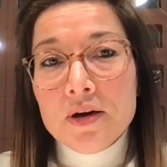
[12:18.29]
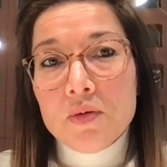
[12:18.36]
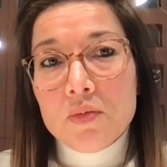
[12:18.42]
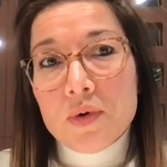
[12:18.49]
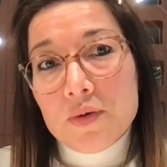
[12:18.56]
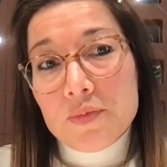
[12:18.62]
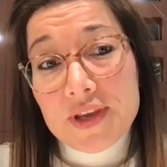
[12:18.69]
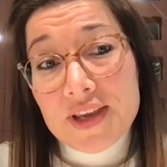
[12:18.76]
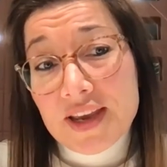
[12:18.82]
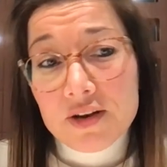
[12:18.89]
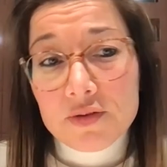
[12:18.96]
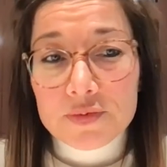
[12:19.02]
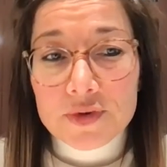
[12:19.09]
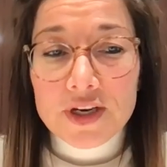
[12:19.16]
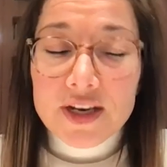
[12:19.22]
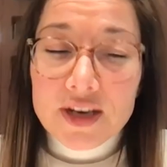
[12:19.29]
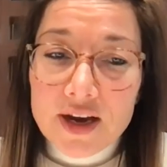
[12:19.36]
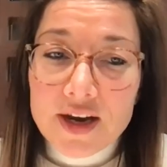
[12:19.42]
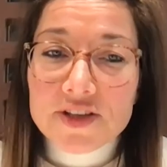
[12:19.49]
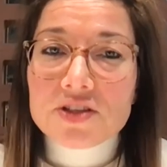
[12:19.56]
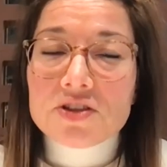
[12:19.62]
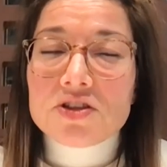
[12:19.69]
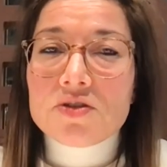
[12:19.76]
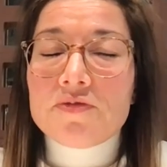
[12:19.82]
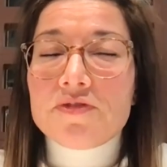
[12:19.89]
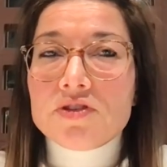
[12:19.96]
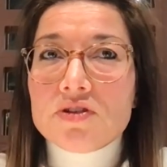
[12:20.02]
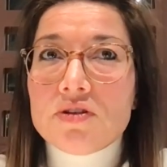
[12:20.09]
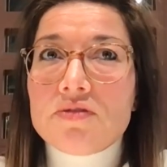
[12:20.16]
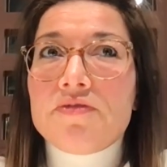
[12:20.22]
Well, we cannot really license the
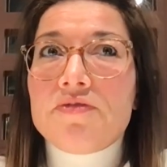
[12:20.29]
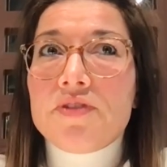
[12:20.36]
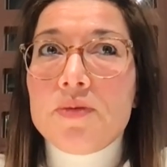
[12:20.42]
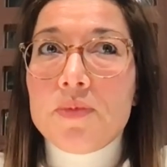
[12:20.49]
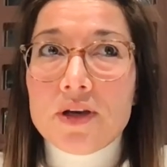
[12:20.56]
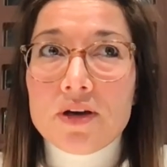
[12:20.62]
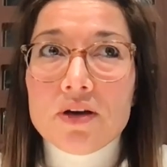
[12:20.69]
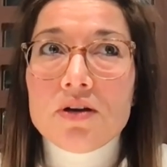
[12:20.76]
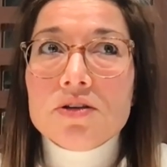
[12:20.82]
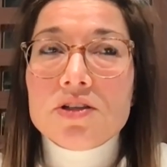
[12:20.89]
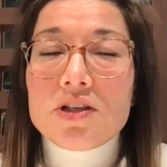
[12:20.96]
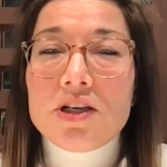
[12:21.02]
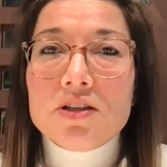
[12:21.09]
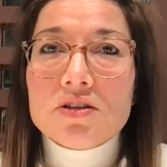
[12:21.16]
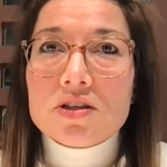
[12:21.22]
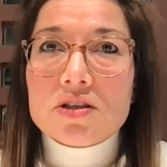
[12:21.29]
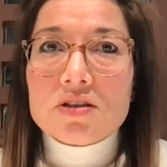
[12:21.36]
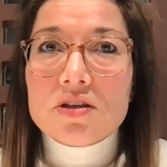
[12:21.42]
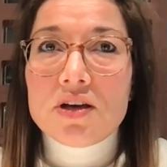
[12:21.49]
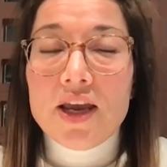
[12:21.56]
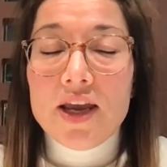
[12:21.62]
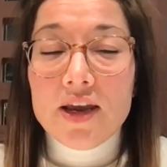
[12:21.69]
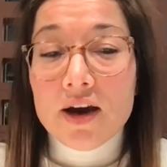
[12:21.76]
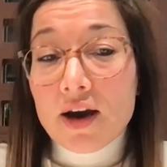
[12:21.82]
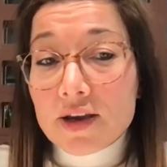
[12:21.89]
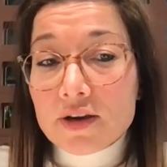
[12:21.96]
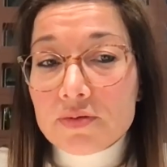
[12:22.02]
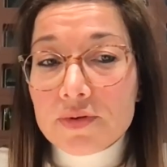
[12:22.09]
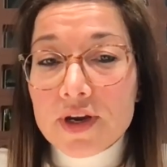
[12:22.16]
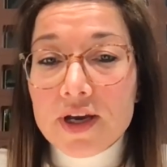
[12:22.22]
photography because it's A
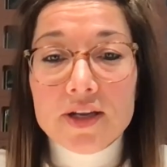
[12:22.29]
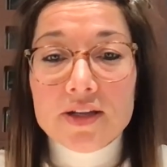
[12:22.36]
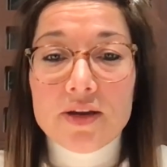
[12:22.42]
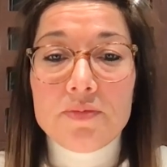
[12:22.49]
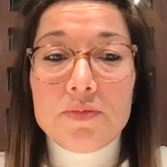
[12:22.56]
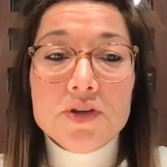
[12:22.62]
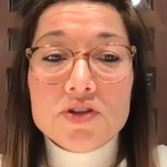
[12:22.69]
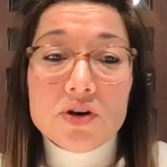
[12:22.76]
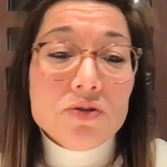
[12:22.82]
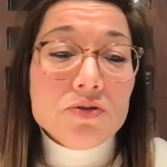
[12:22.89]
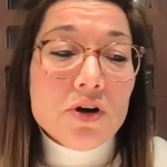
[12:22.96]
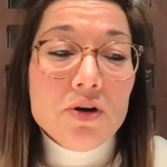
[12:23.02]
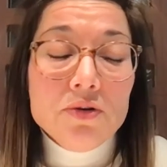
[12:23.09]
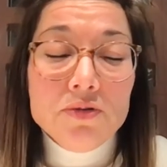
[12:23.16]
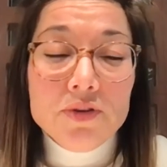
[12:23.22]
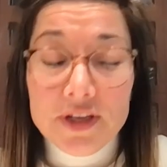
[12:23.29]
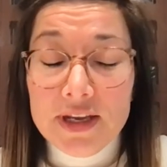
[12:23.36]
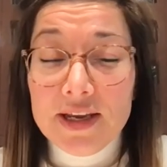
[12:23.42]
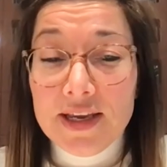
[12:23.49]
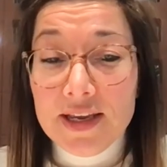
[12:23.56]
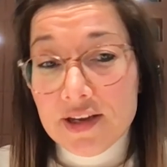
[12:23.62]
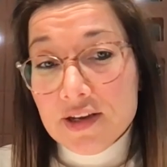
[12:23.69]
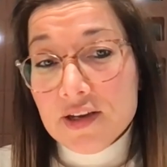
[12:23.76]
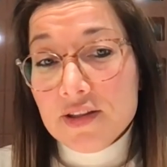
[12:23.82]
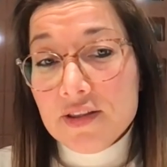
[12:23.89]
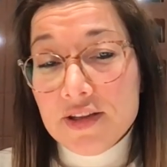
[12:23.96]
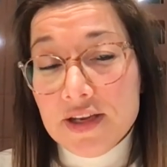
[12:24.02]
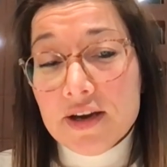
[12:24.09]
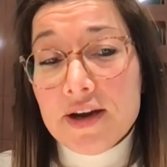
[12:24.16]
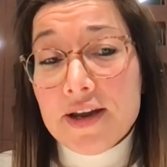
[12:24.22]
I created, and we don't own Uh,
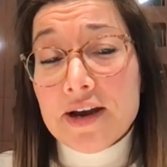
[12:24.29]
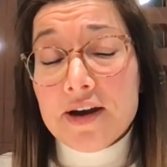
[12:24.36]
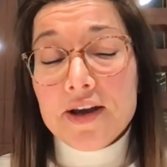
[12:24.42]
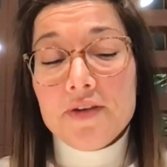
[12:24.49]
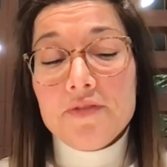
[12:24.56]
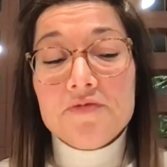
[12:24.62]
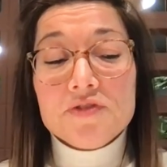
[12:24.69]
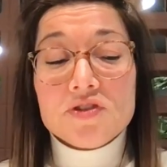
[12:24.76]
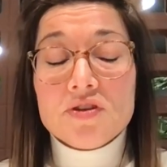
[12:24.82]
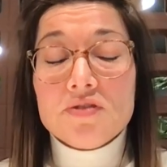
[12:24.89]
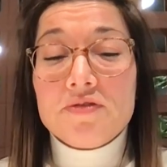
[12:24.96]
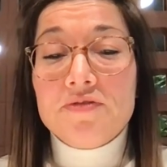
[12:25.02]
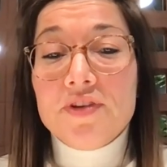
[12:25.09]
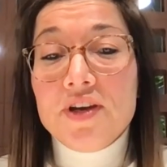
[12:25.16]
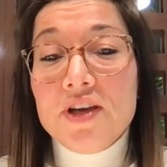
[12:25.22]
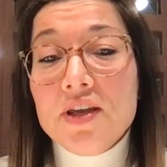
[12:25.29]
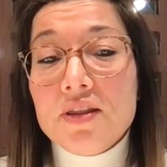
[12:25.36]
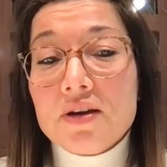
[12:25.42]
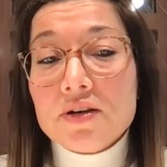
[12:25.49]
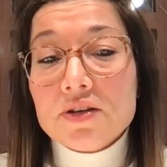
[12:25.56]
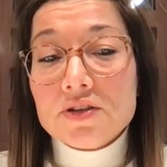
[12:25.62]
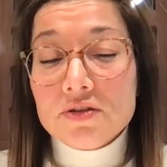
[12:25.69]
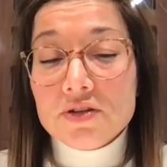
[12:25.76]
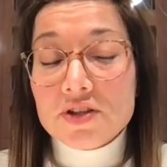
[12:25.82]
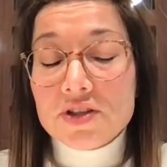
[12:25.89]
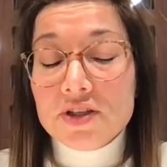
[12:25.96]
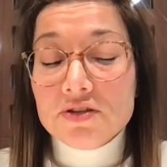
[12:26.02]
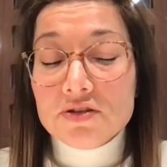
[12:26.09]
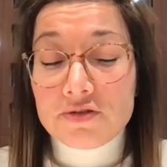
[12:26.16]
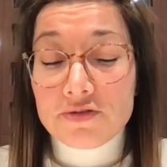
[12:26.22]
the A I photography either, so the
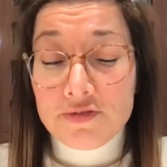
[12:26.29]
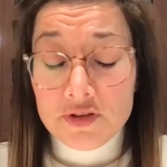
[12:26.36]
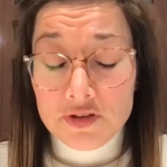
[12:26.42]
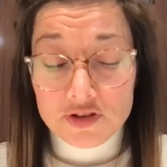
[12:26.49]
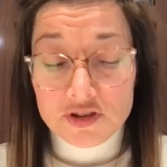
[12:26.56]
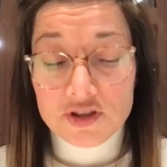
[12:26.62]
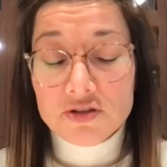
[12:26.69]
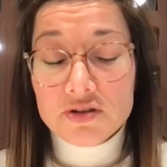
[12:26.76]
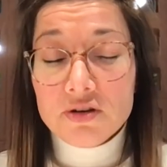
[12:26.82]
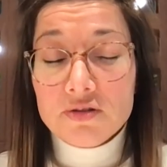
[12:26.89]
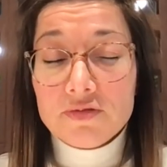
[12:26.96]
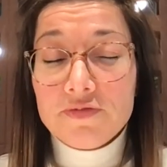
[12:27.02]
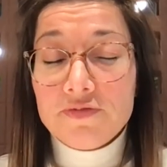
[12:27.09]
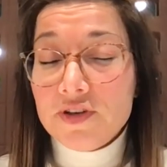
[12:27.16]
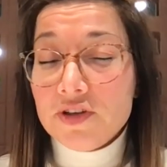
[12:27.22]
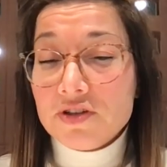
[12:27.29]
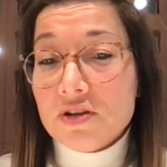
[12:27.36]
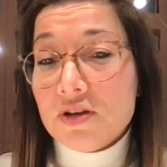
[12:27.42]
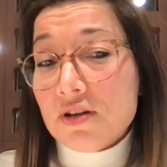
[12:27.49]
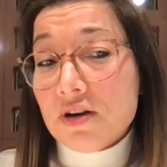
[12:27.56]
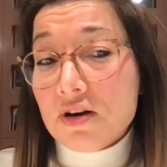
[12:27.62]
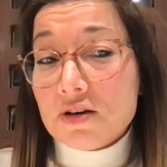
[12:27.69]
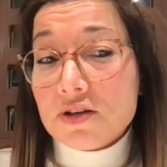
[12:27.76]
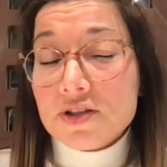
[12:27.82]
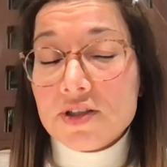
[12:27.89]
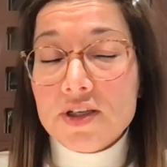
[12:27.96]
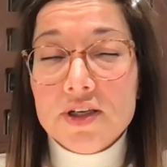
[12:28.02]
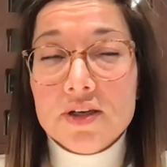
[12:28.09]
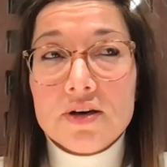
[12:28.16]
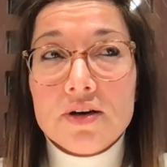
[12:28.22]
cinematography is not ours
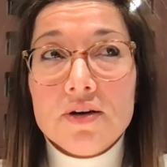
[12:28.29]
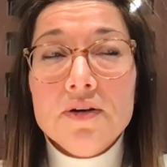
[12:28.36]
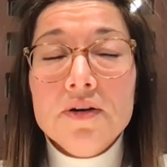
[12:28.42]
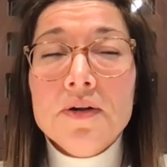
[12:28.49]
either.